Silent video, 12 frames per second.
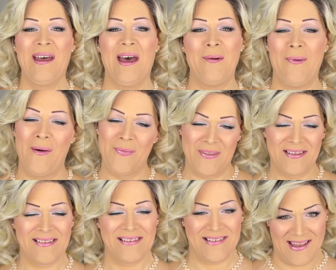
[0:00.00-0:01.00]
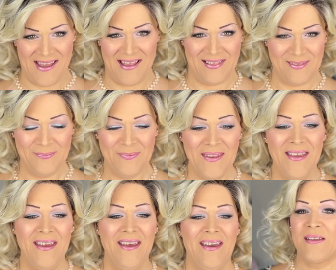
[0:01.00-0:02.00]
about this style.
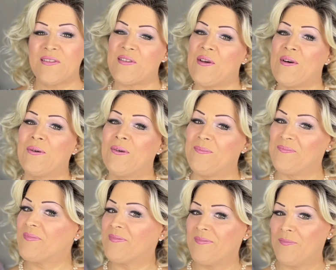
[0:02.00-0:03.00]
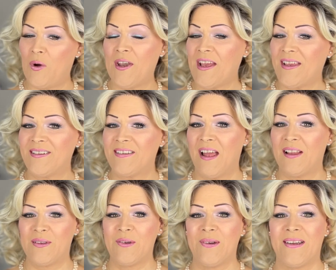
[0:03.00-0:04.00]
So what I can tell
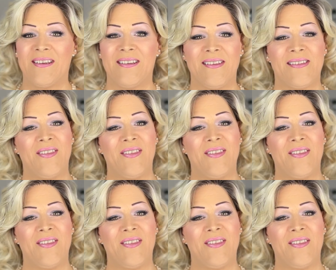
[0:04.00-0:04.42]
you is